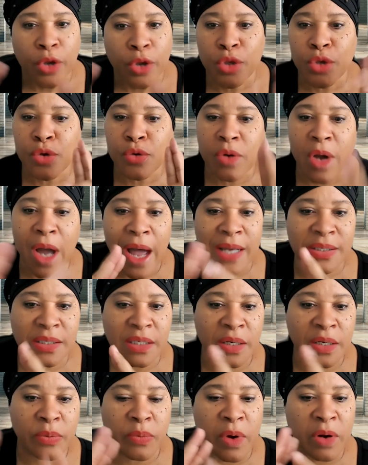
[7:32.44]
You
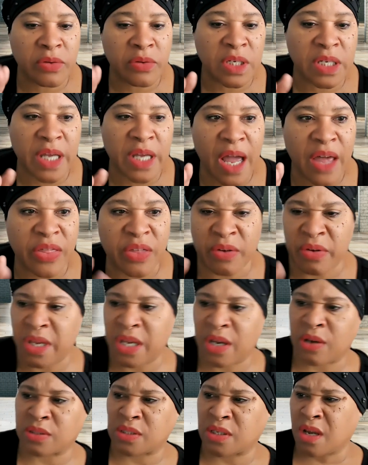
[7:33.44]
guys could work together.
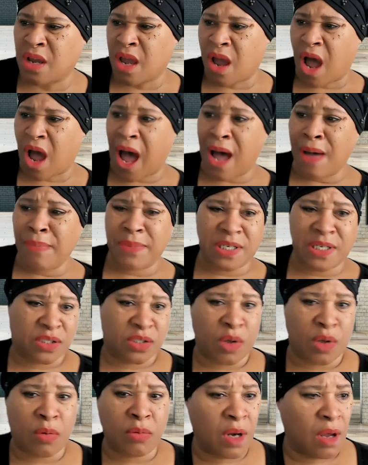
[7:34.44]
He goes, I'm a
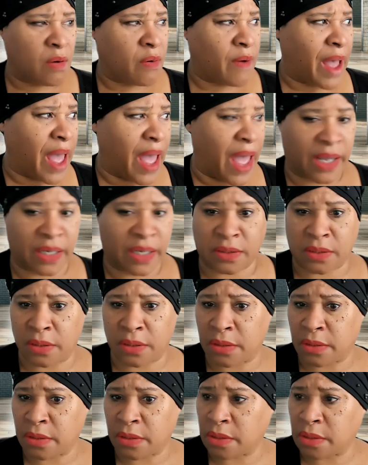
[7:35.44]
solo act.